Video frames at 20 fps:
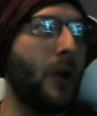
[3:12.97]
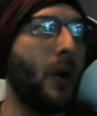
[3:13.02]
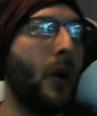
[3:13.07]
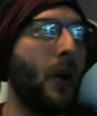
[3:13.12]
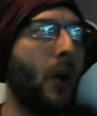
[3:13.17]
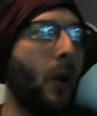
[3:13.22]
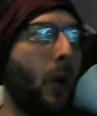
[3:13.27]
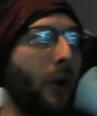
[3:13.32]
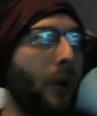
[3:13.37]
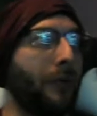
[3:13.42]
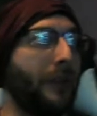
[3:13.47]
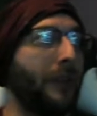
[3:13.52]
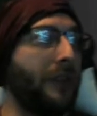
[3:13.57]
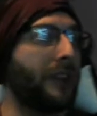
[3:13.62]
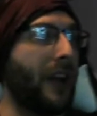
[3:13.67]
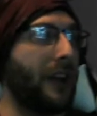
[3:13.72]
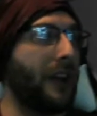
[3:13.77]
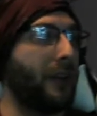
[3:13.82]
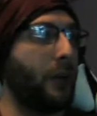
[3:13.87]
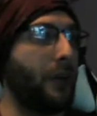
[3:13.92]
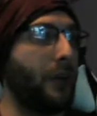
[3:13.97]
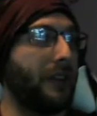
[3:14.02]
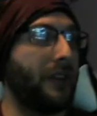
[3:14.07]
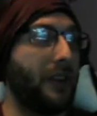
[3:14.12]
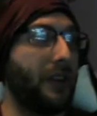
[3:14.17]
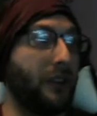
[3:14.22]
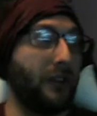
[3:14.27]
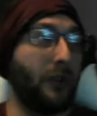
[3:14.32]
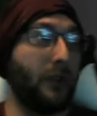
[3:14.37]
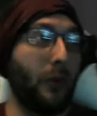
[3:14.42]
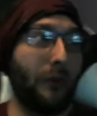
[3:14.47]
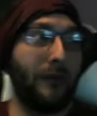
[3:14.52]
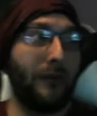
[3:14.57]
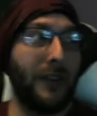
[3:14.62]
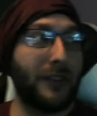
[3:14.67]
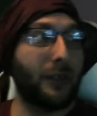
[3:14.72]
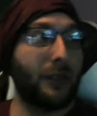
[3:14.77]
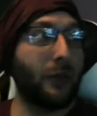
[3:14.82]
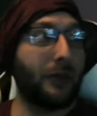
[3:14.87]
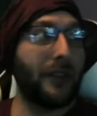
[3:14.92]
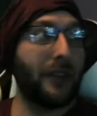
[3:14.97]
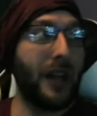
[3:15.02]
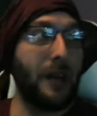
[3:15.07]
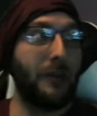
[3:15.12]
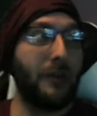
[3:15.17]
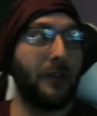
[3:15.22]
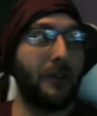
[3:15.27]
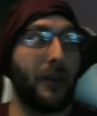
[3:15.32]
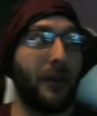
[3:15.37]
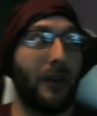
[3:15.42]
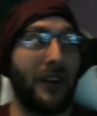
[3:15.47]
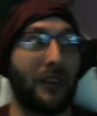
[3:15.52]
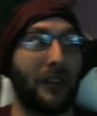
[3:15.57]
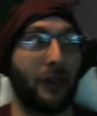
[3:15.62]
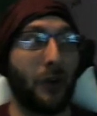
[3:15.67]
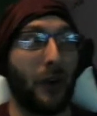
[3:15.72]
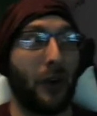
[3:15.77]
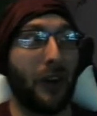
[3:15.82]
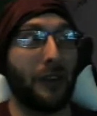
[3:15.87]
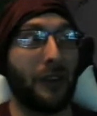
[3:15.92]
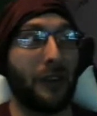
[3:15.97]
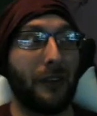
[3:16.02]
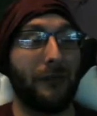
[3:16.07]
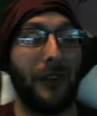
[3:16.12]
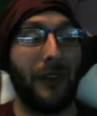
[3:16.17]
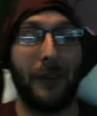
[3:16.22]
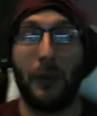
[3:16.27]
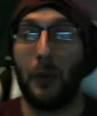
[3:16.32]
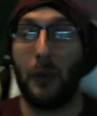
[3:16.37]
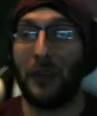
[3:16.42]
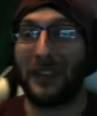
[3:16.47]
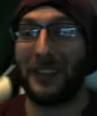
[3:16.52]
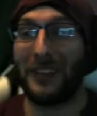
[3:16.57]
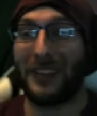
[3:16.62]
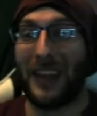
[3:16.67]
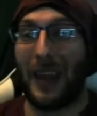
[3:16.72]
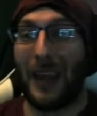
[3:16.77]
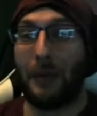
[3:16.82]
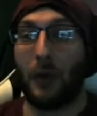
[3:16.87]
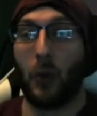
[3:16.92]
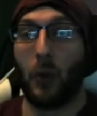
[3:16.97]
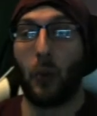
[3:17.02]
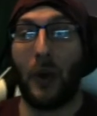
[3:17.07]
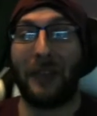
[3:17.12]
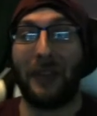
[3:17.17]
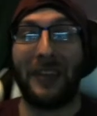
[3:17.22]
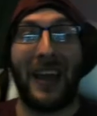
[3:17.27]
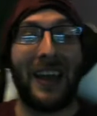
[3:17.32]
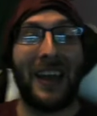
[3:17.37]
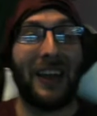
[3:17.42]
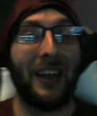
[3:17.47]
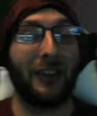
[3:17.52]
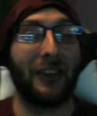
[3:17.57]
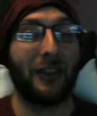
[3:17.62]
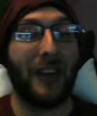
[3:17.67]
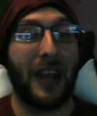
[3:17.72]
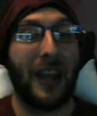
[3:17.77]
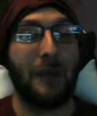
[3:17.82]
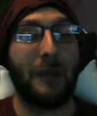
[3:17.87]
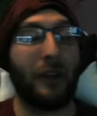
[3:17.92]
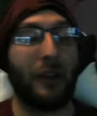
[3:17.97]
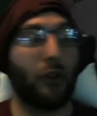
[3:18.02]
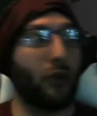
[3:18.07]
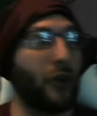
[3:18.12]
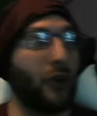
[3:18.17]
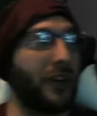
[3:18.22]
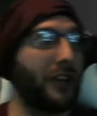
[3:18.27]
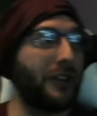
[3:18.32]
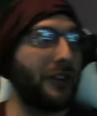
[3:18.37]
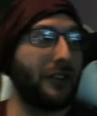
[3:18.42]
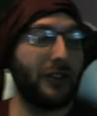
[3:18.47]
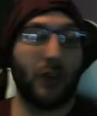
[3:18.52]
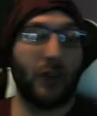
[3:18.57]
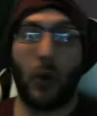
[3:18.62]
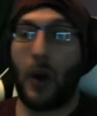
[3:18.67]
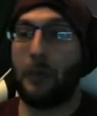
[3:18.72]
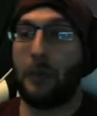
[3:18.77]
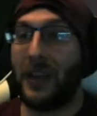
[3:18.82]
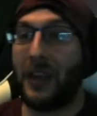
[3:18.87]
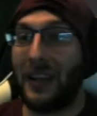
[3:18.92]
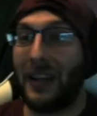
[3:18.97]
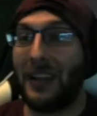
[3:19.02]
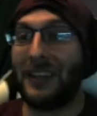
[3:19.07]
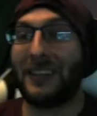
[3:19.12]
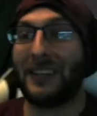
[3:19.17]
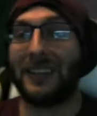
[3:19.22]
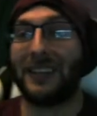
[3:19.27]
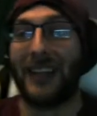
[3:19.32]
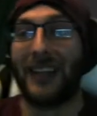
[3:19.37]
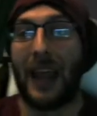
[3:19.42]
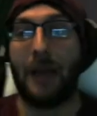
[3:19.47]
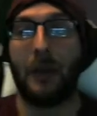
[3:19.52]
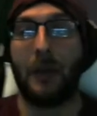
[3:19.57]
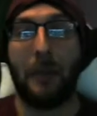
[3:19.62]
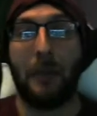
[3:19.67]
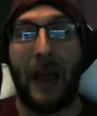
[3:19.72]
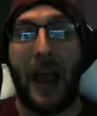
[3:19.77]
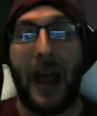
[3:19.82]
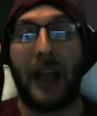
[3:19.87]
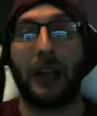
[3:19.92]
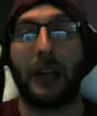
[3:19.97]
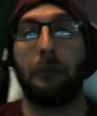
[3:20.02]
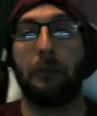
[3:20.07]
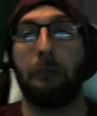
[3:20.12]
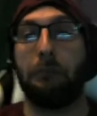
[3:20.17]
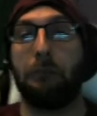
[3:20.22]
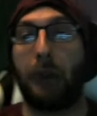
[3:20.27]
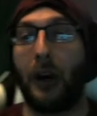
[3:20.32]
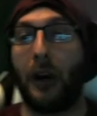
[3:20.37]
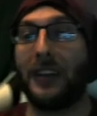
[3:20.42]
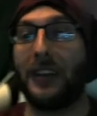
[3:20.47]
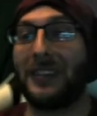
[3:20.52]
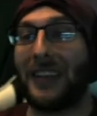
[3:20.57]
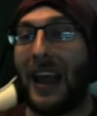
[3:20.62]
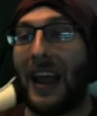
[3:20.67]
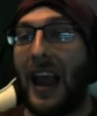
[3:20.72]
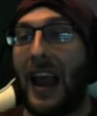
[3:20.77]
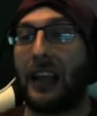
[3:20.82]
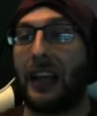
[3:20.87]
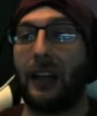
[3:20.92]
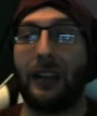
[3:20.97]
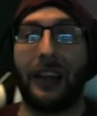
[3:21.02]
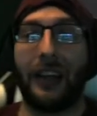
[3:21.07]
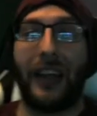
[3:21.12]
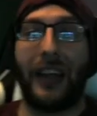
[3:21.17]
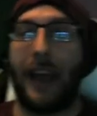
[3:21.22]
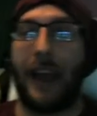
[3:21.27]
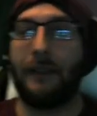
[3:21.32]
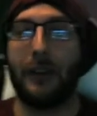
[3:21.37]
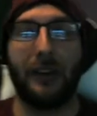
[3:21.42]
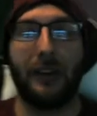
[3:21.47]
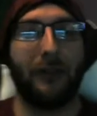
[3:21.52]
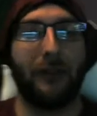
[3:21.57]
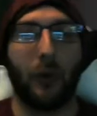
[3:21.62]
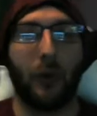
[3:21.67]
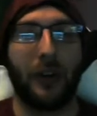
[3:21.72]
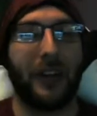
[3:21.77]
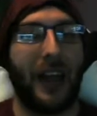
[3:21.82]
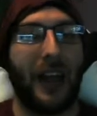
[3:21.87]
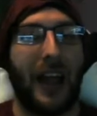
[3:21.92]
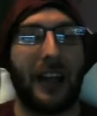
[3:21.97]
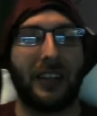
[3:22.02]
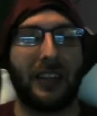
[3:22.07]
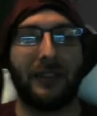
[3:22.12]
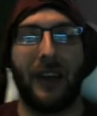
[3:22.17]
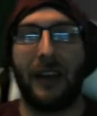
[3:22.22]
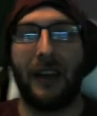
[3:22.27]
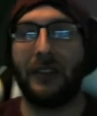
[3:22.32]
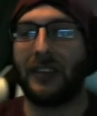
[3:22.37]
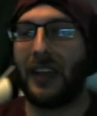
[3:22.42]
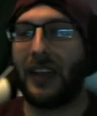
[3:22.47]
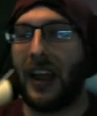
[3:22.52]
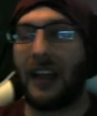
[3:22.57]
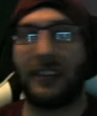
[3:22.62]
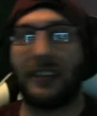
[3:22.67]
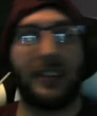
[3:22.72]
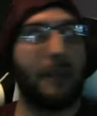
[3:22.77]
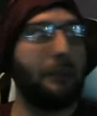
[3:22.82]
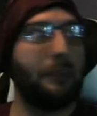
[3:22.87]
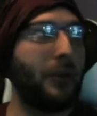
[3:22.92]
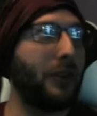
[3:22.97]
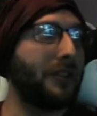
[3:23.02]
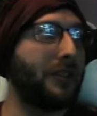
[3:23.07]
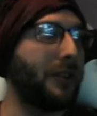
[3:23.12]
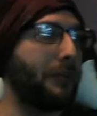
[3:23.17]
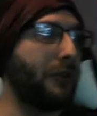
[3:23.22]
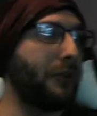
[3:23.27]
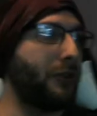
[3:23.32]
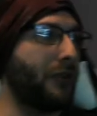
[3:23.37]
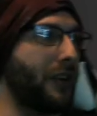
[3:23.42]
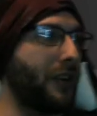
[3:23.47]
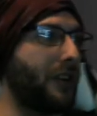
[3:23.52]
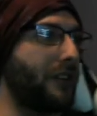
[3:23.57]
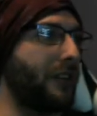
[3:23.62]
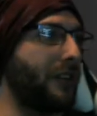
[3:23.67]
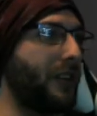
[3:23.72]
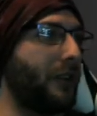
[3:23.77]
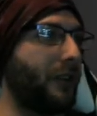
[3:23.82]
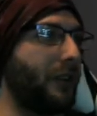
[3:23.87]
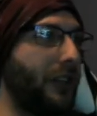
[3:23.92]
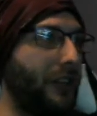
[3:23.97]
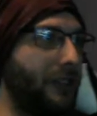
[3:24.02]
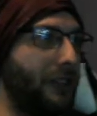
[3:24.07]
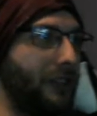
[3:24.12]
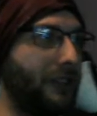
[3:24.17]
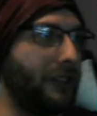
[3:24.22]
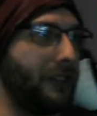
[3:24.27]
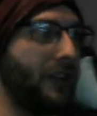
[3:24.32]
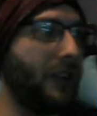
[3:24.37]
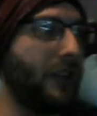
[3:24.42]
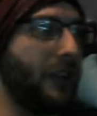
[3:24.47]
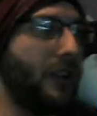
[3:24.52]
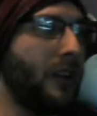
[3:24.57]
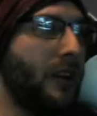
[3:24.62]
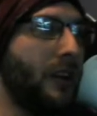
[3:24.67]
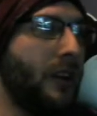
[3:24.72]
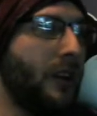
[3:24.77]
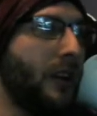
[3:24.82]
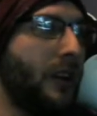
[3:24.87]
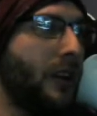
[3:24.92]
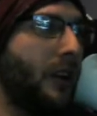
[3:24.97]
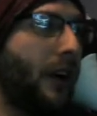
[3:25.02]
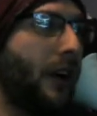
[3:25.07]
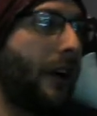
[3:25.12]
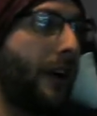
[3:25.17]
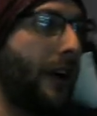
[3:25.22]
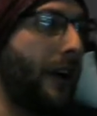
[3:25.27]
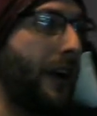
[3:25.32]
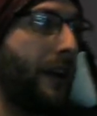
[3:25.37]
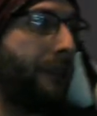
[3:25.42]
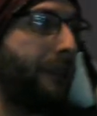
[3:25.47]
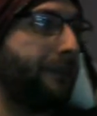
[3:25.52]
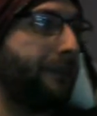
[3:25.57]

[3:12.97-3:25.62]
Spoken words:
On this, I do additional physical damage and I restore 151 stamina when that enchantment triggers. So I'm getting stamina back per attack, like every 4 attacks, 5 attacks, that builds up and triggers and unleashes. Alright?